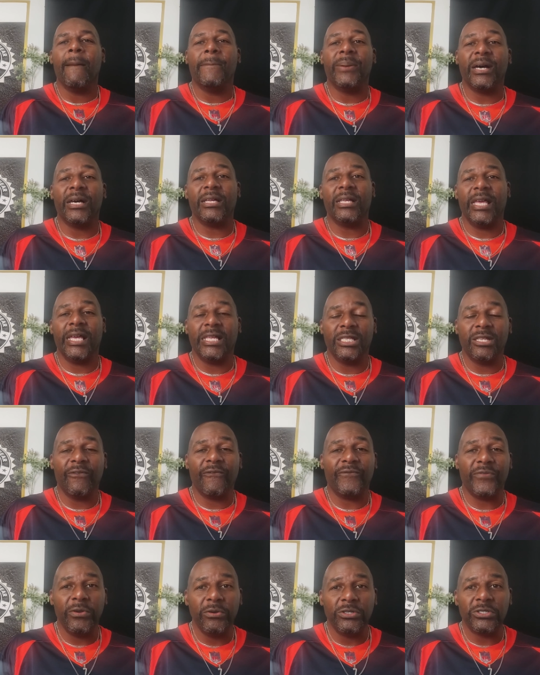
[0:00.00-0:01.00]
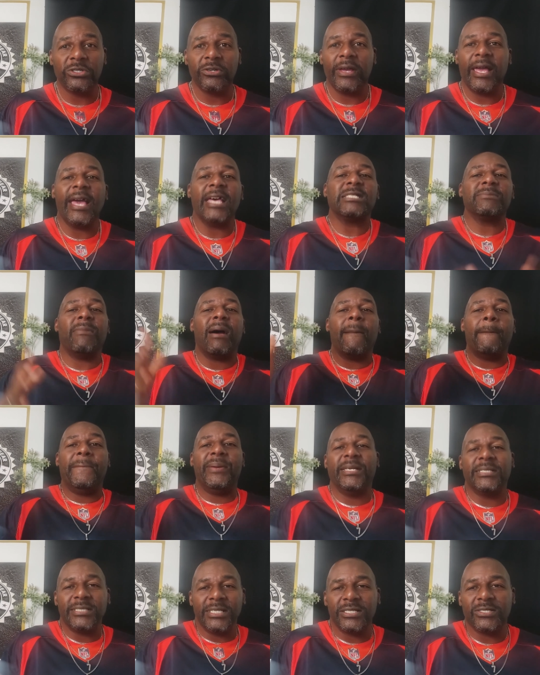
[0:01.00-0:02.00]
But in the future, as my
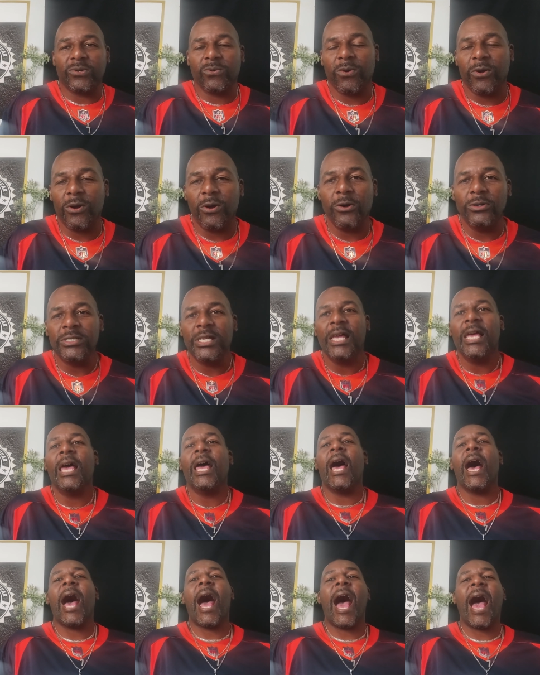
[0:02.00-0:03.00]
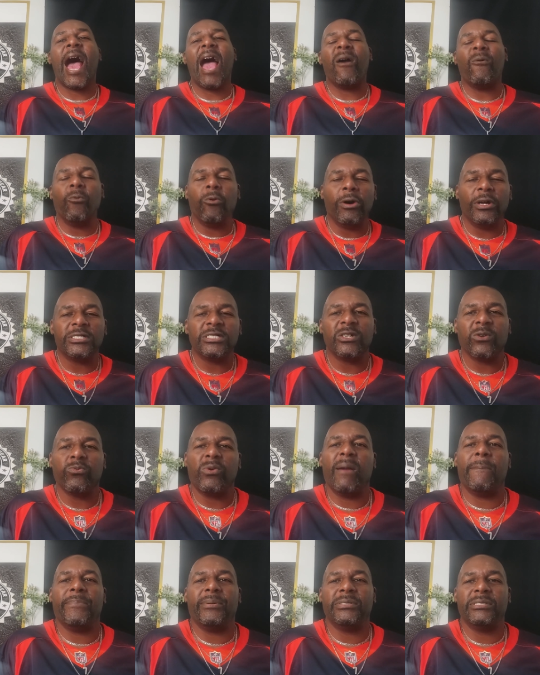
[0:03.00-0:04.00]
business grows, I want to
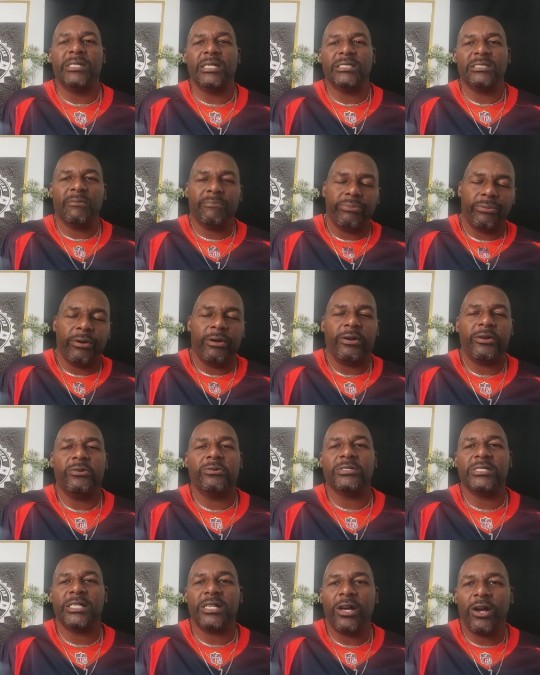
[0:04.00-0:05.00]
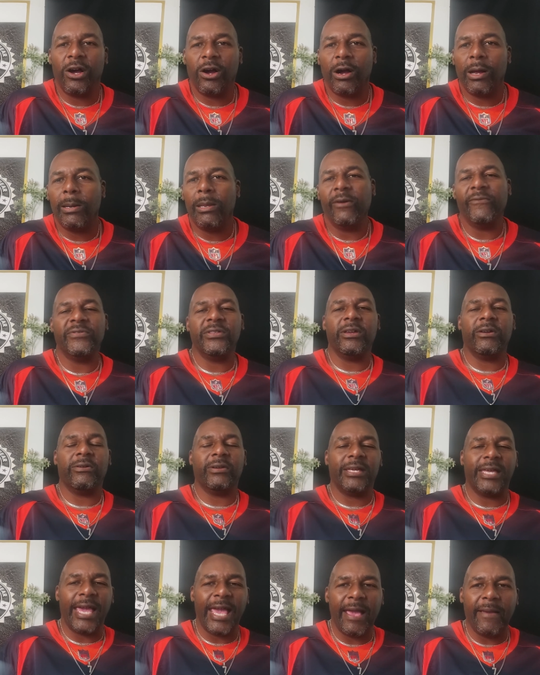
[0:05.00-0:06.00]
represent the Broncos at all of their
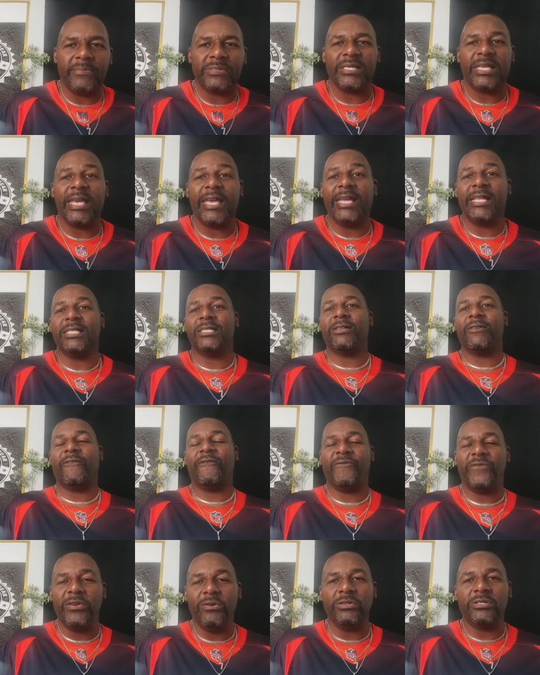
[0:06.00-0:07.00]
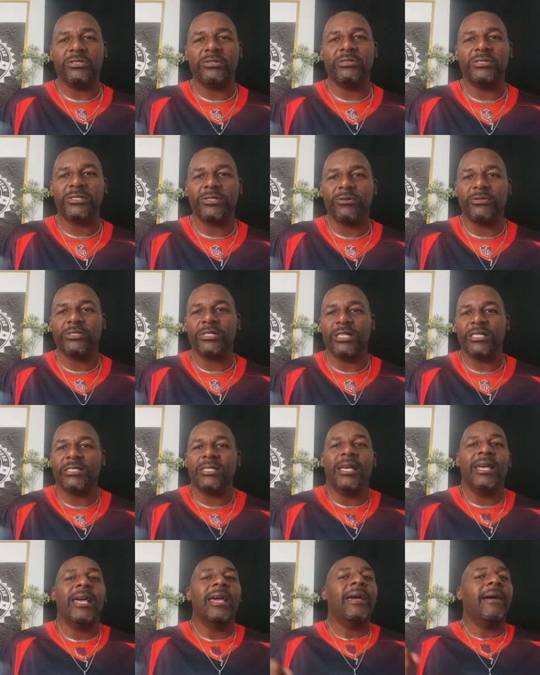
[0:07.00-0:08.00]
games in the future. So
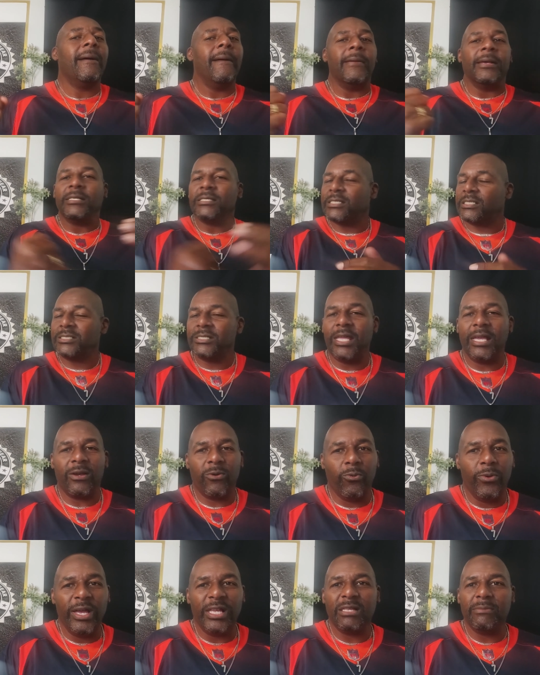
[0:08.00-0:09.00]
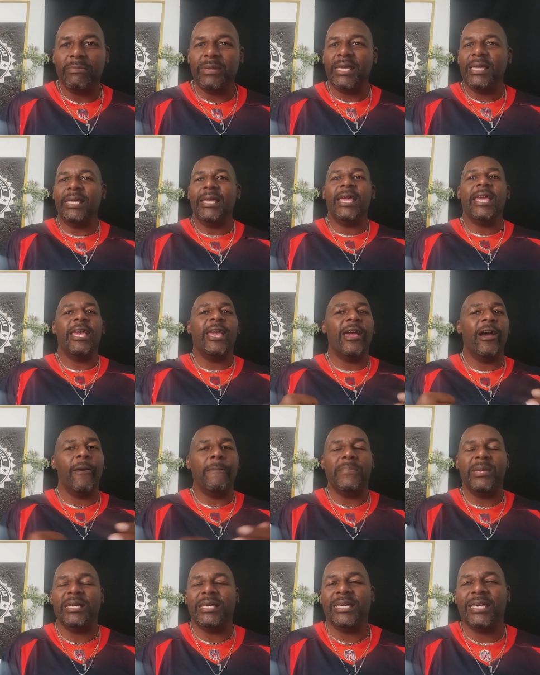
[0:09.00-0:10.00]
just stick with me.
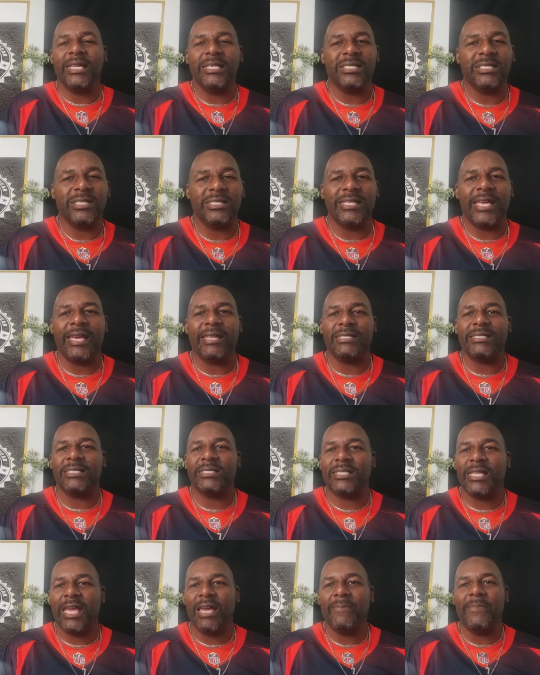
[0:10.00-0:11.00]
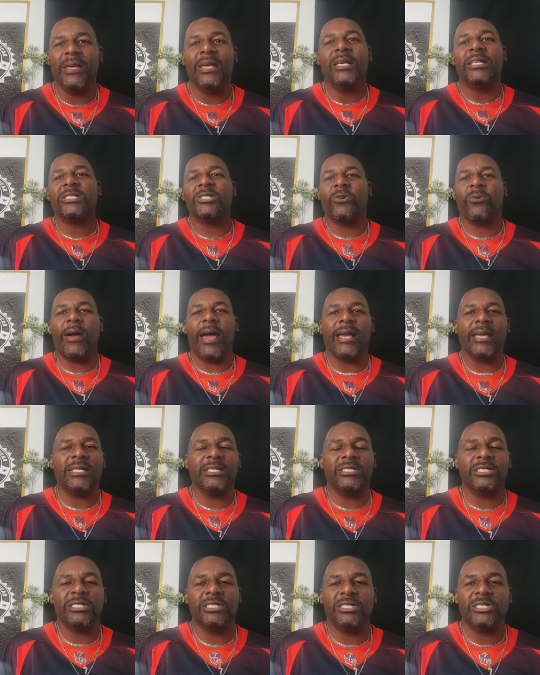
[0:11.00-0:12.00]
Help me get to that step so I
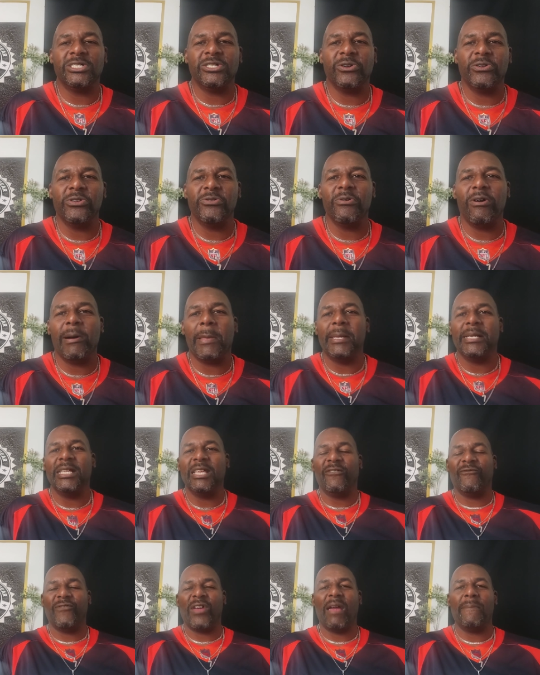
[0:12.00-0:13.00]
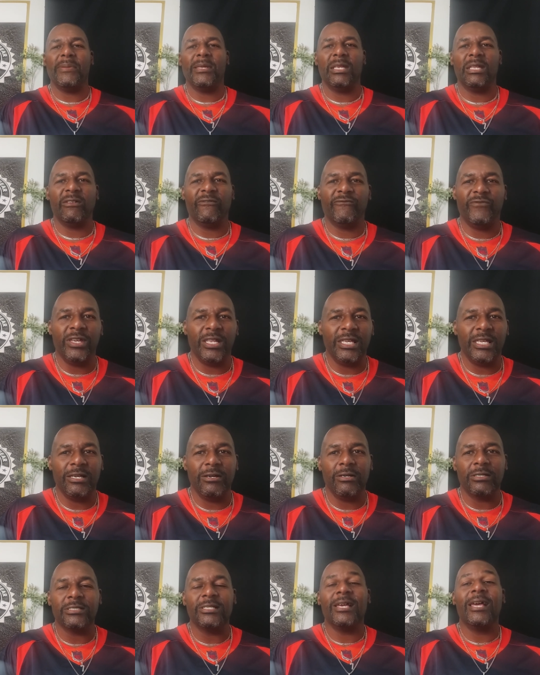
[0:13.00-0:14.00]
can just show you all of these fabulous
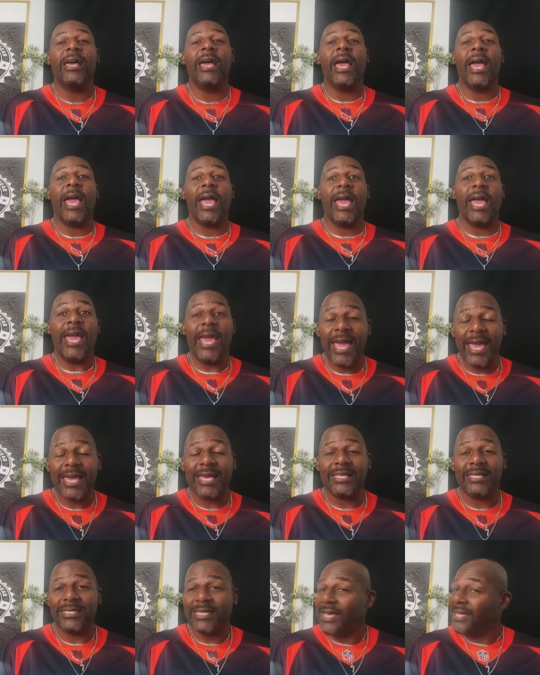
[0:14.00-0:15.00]
videos. And